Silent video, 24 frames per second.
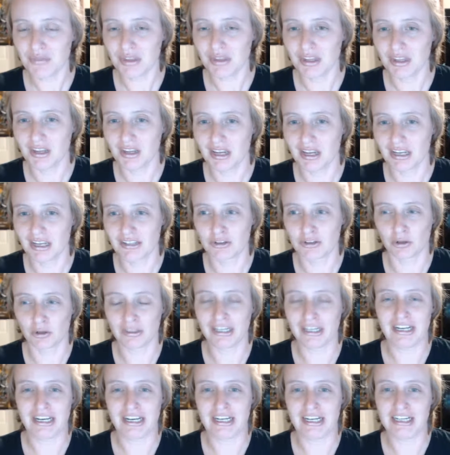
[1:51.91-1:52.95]
don't let
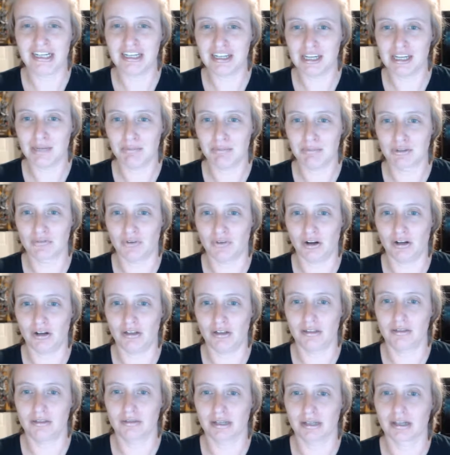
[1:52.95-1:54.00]
any keeps fall.
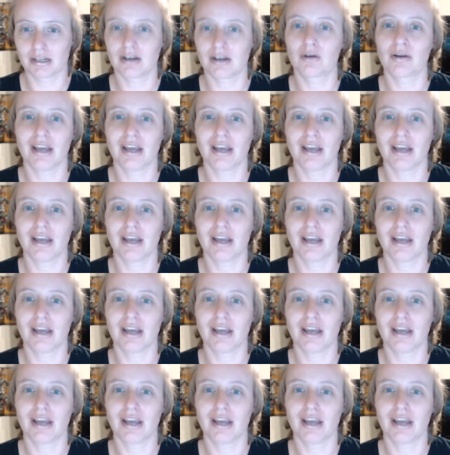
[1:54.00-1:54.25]
Like, okay.